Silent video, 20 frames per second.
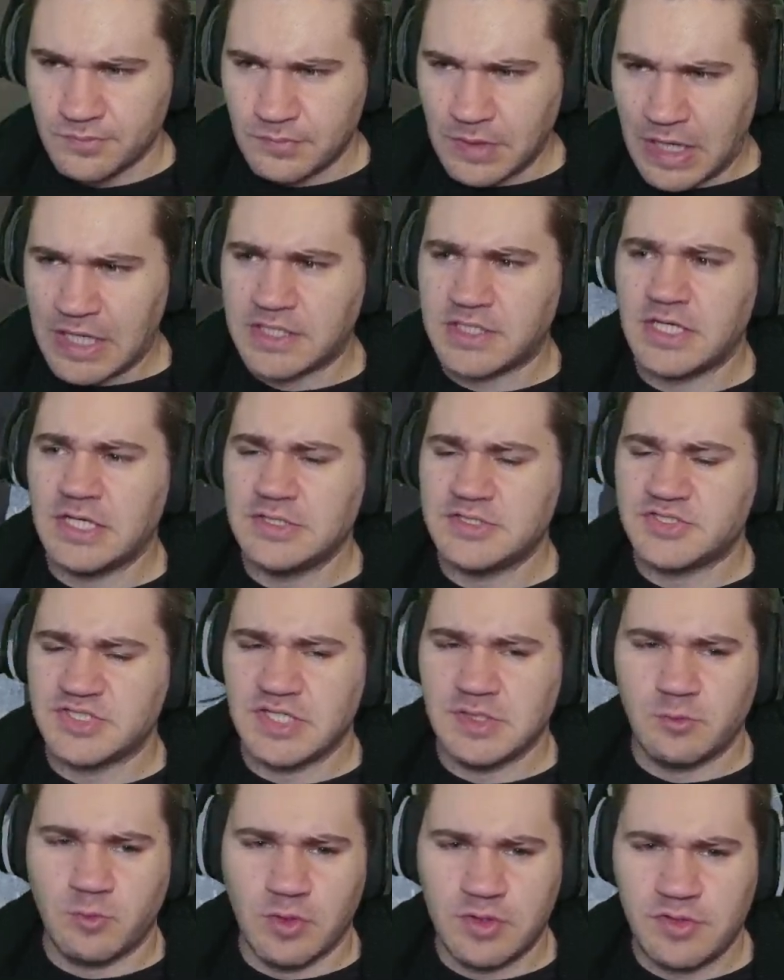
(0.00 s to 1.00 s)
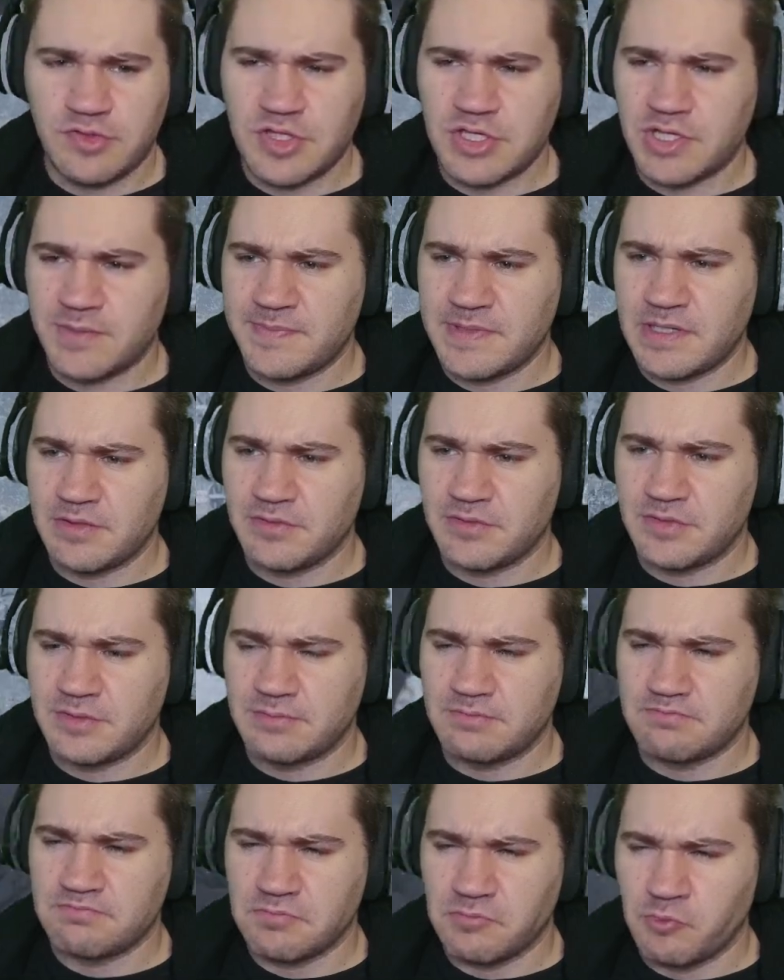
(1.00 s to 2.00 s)
I can say one thing
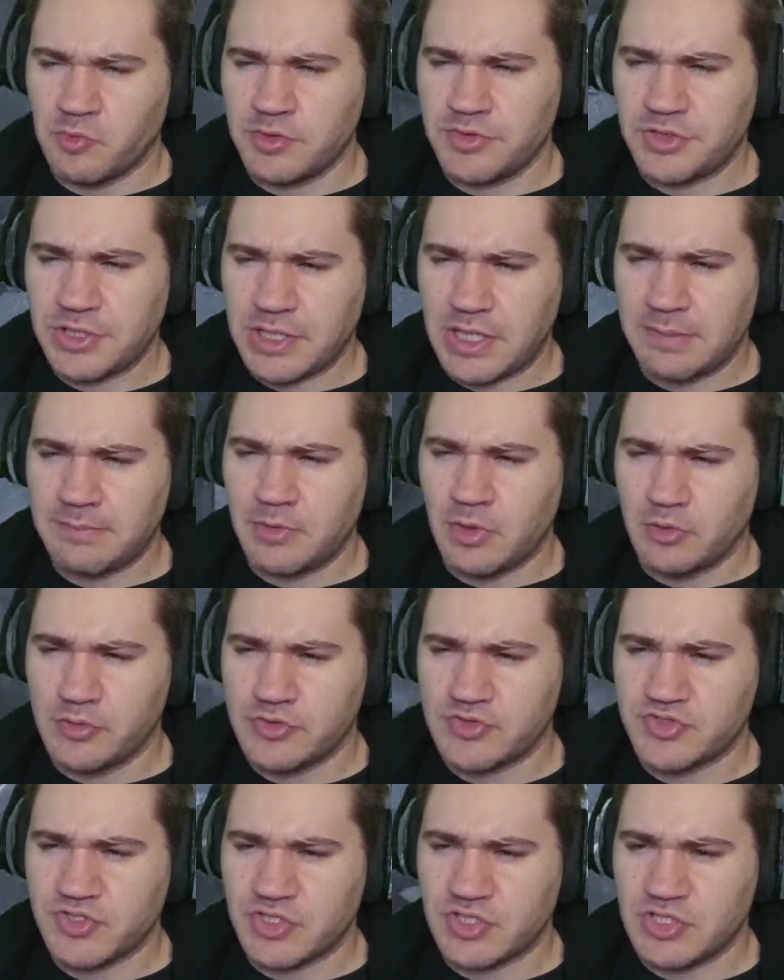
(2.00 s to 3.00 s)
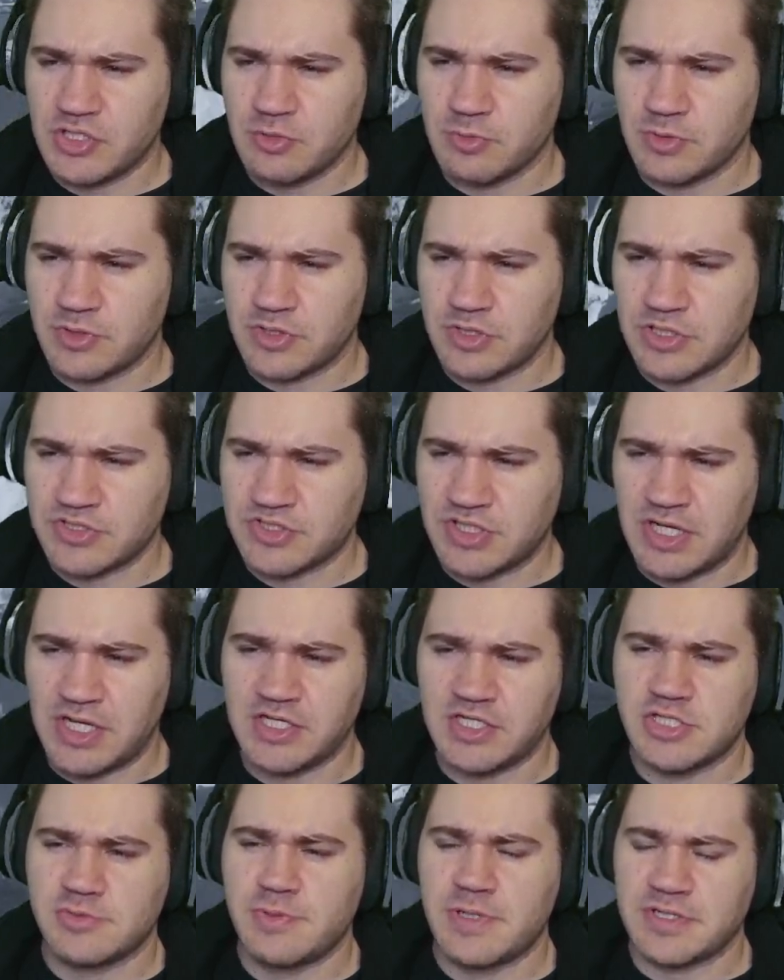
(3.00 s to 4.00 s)
I'm noticing here with this, and I
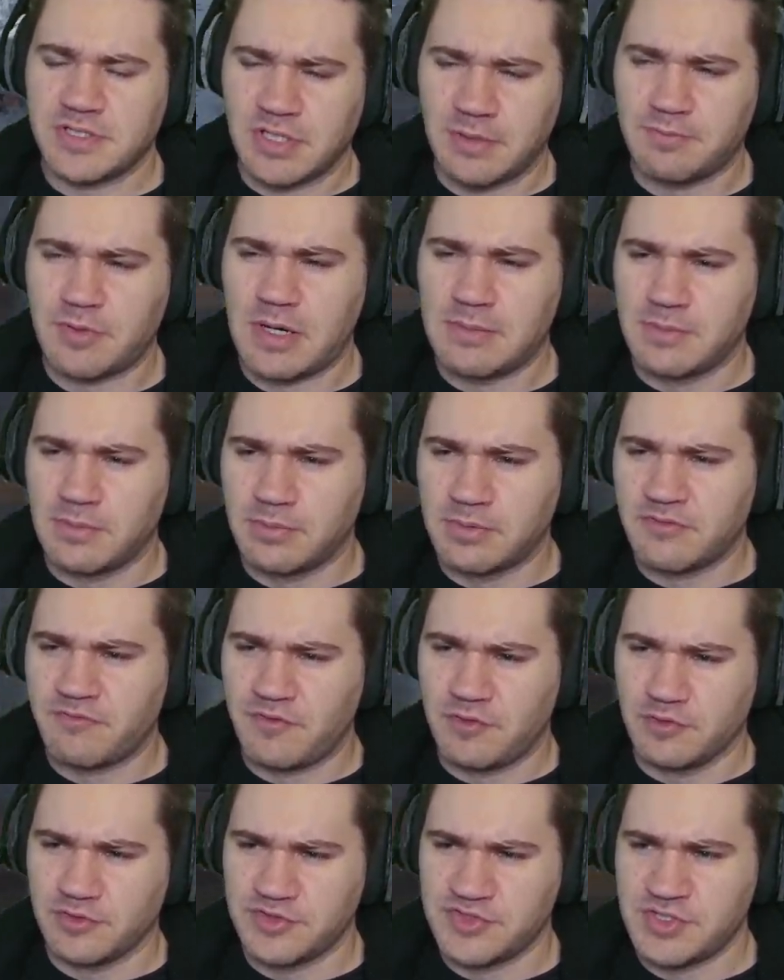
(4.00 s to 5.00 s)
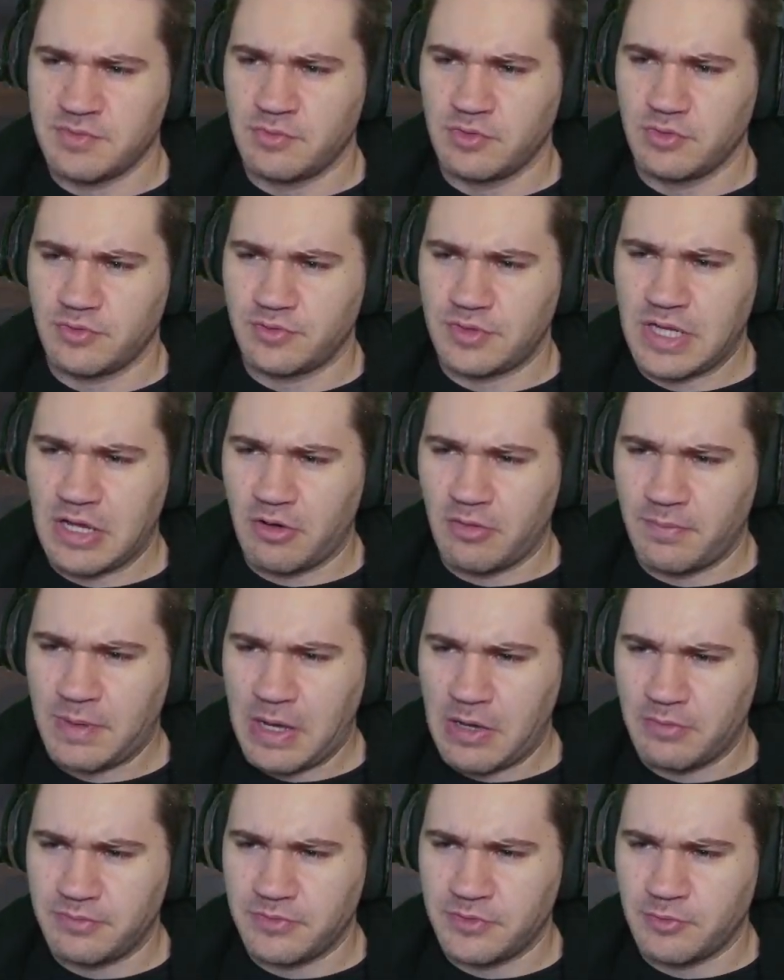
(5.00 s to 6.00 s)
expect I'll probably feel similar now
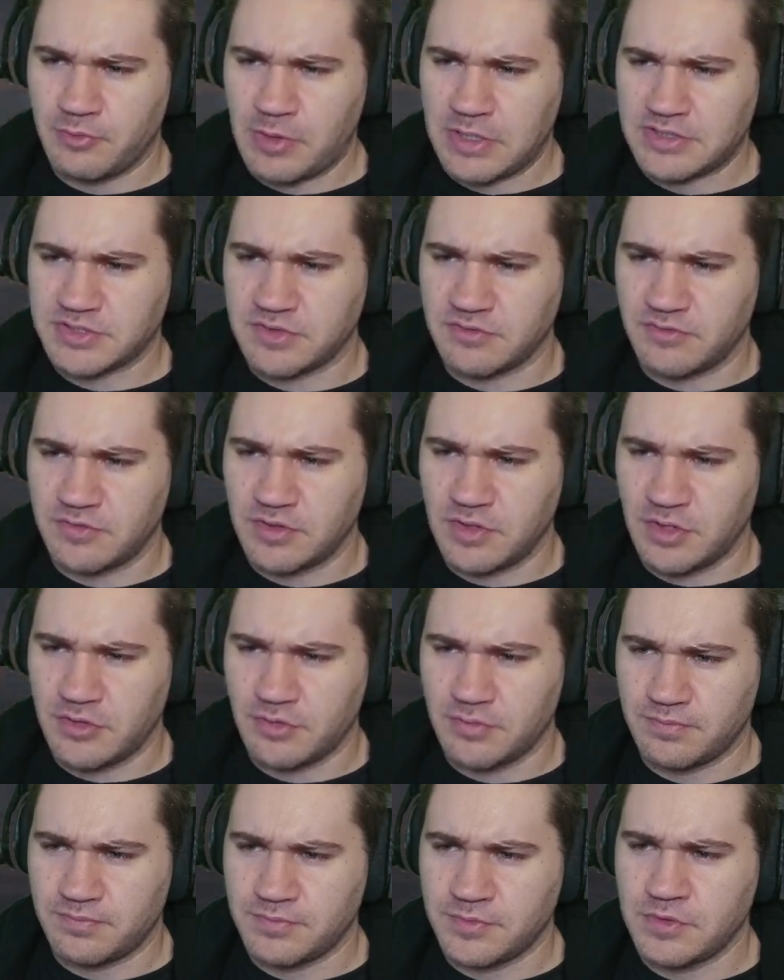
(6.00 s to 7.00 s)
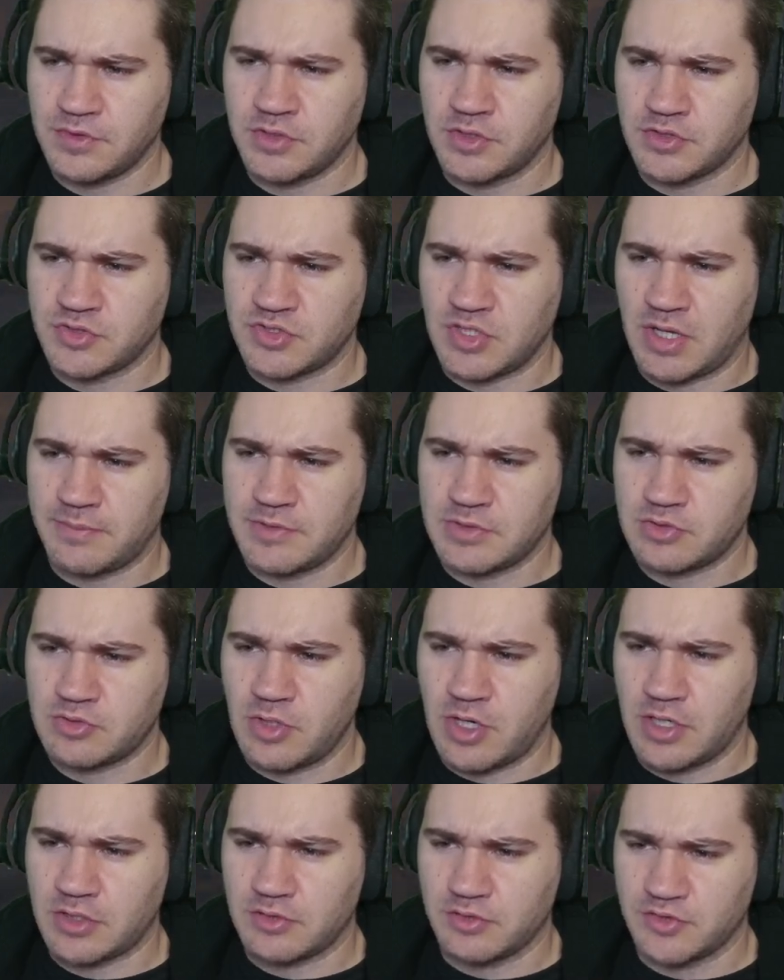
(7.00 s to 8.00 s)
about the rest of the Zombie
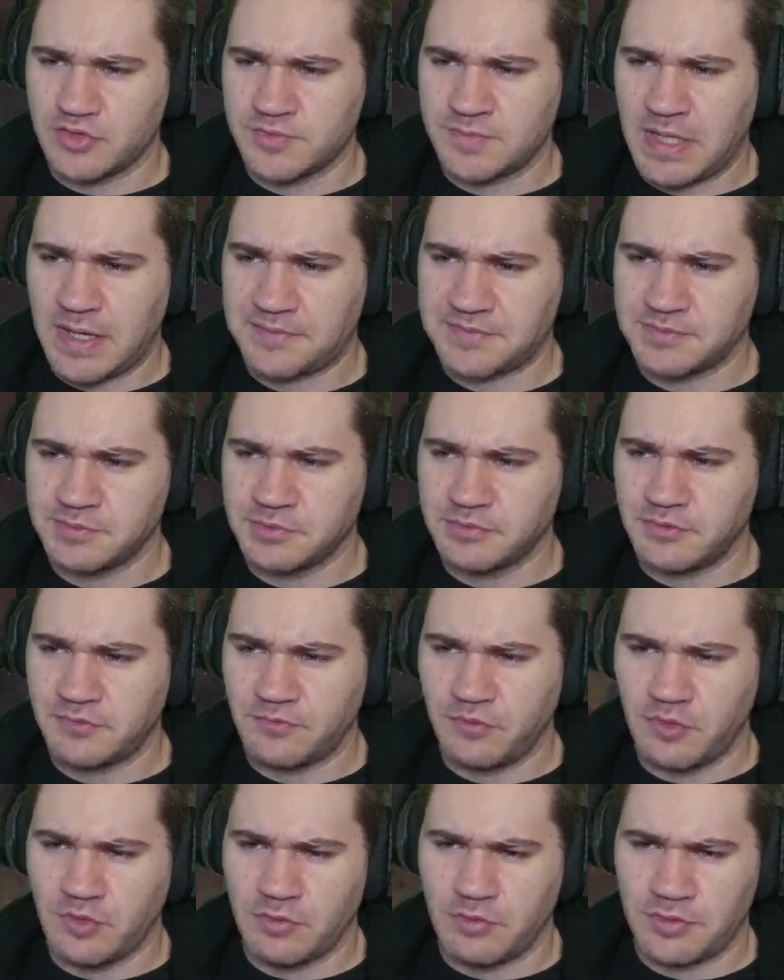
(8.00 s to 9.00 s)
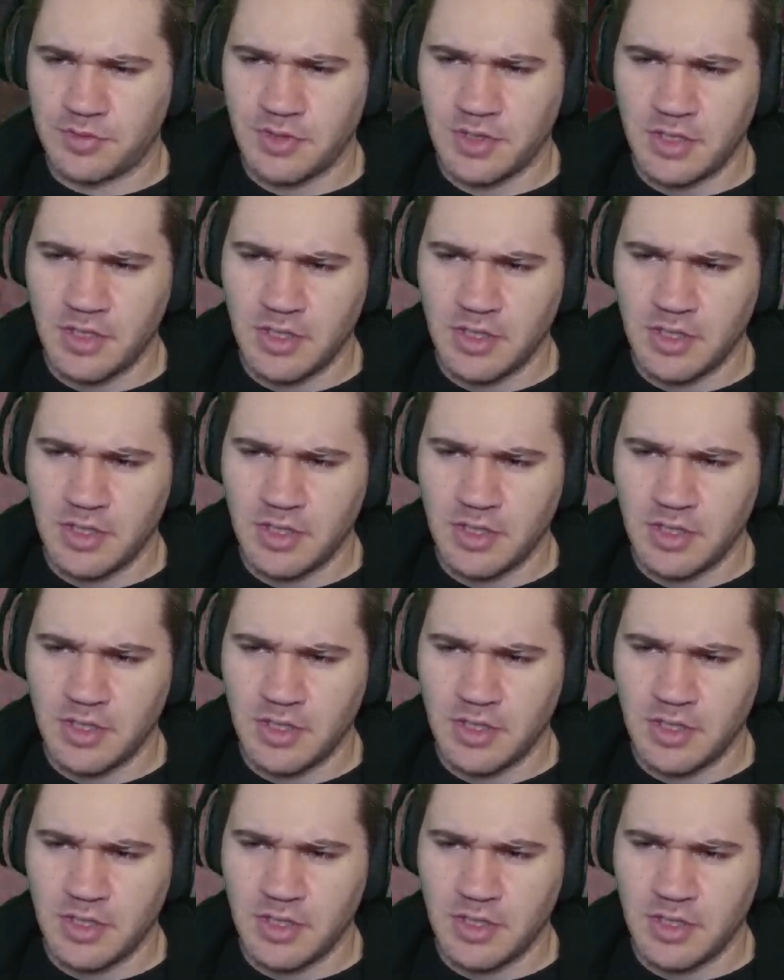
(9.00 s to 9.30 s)
Chronicles maps moving forward.